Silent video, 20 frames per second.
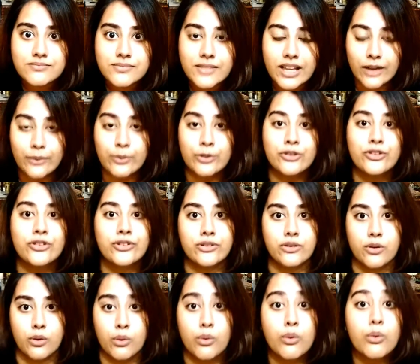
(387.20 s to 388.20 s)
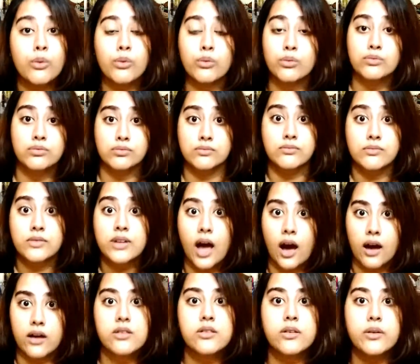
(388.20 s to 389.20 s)
it was just
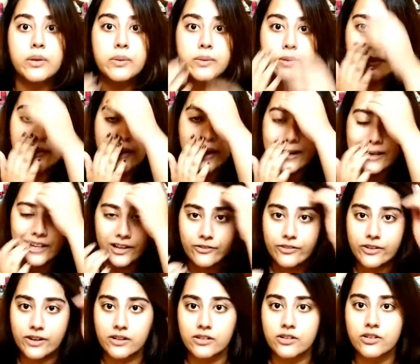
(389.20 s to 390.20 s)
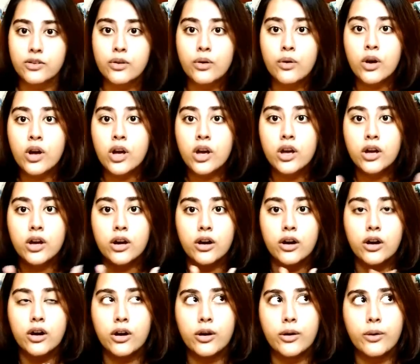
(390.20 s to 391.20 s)
yeah so it was very different so
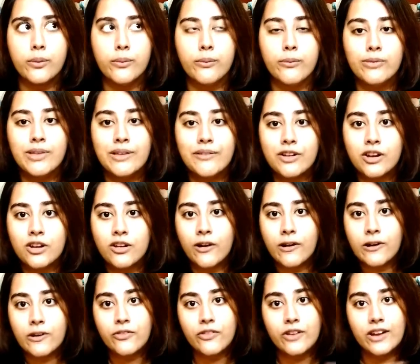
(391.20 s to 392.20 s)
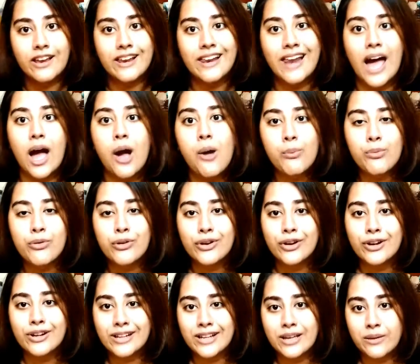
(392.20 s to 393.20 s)
uh, there were a lot of
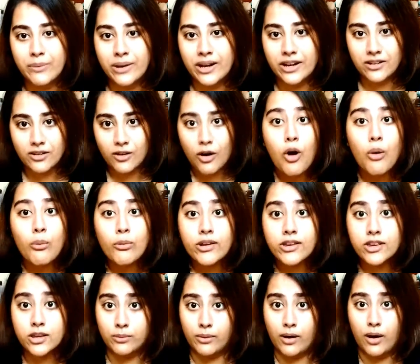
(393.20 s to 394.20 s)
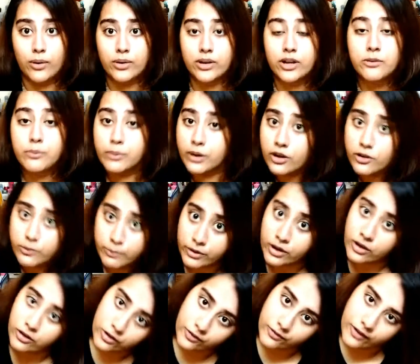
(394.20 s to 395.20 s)
elaborately made comics about it because
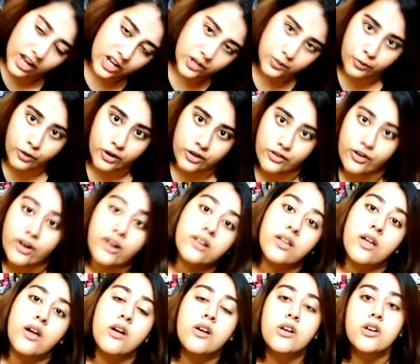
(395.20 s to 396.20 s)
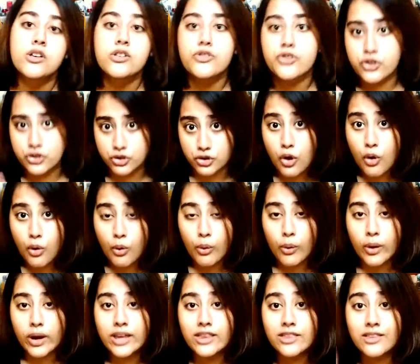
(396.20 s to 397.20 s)
because of Flashpoint, right?
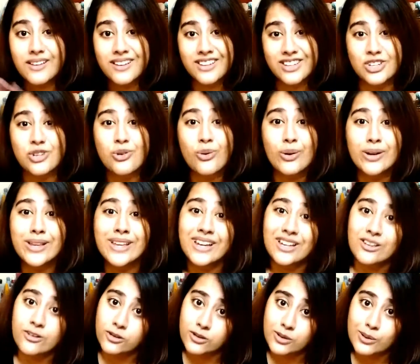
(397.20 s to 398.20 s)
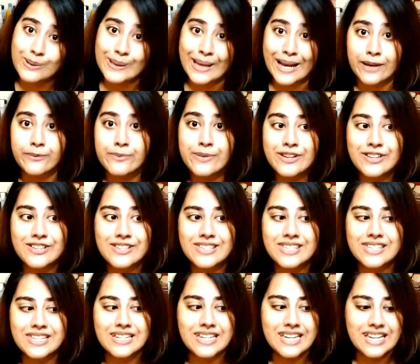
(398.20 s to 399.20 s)
So in the show they cannot do that because
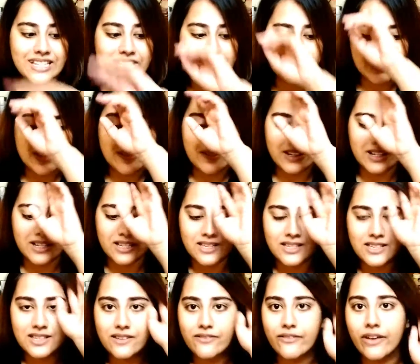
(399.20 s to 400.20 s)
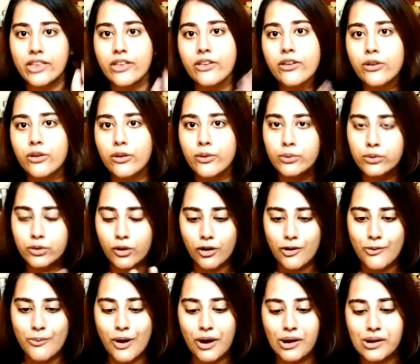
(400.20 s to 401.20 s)
the DC universe, when you talk
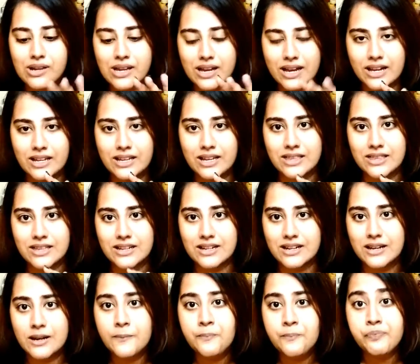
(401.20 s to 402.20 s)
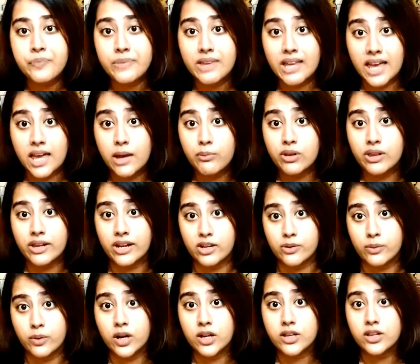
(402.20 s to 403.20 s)
about it in the cable
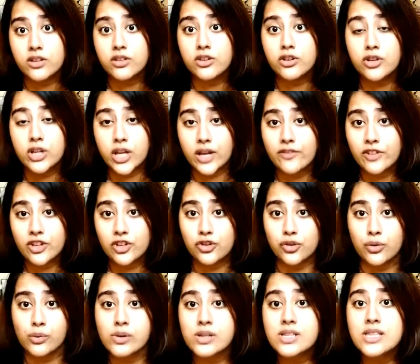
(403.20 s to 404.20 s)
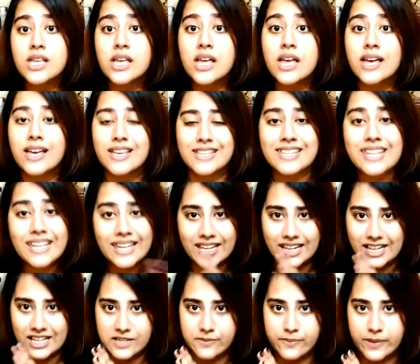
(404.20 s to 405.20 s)
networks and the TV shows,
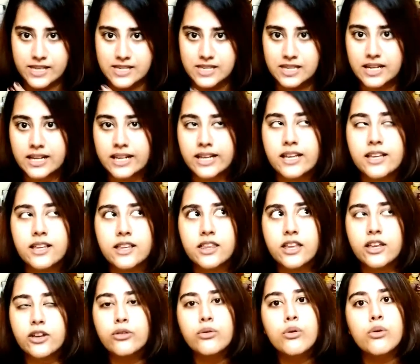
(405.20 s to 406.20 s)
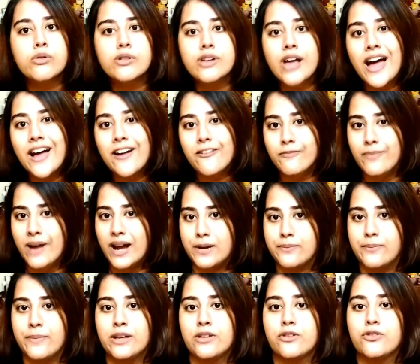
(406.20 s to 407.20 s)
series basically, you don't have
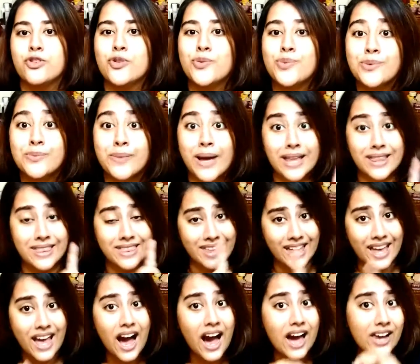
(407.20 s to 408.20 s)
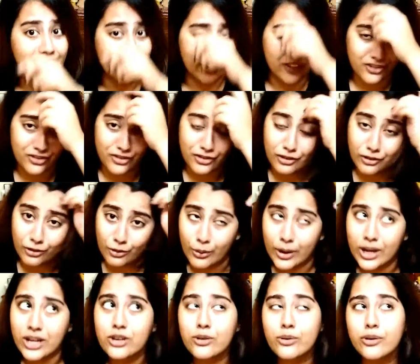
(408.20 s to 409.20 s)
Batman or Superman. They are
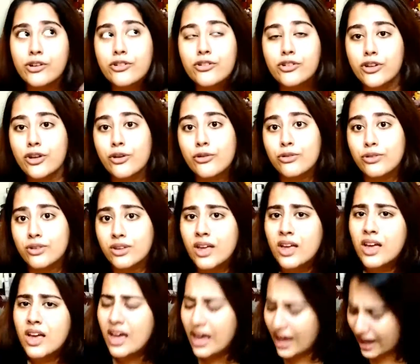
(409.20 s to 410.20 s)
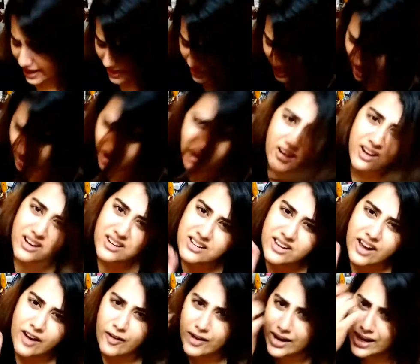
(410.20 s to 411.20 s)
going to introduce. I heard
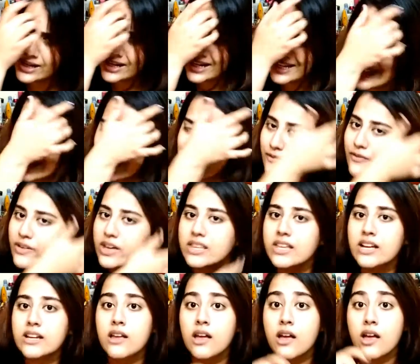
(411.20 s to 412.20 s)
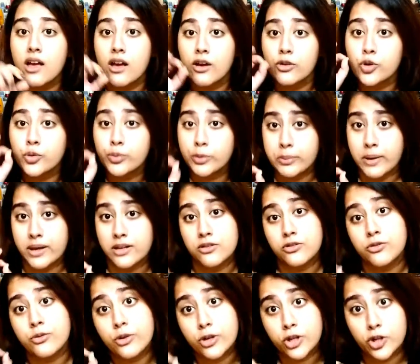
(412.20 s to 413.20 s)
or I read somewhere that Superman is
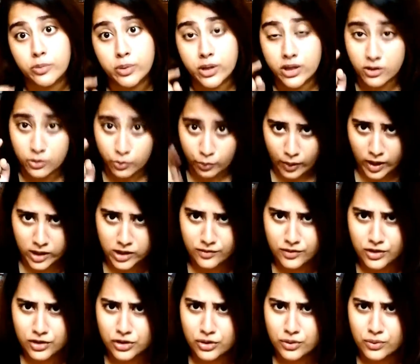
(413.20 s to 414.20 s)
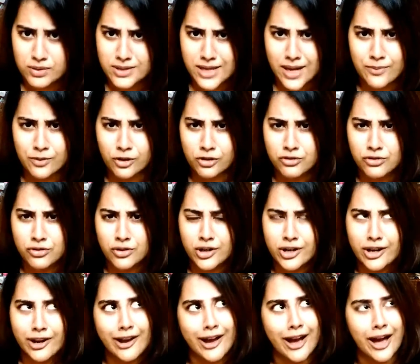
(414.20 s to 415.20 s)
going to be in one of the shows. I'm not sure
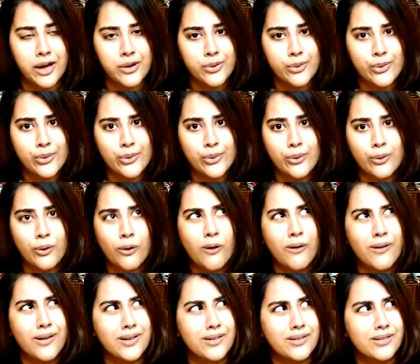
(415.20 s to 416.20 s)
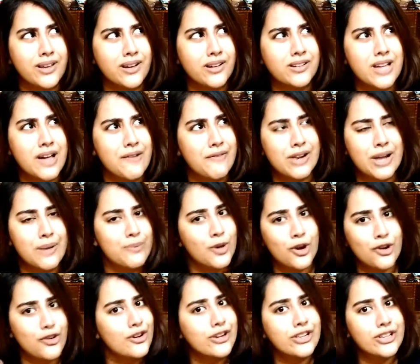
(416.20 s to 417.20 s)
Arrow or Daredevil. I'm
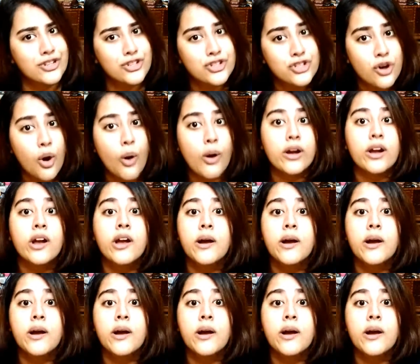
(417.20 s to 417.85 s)
not really sure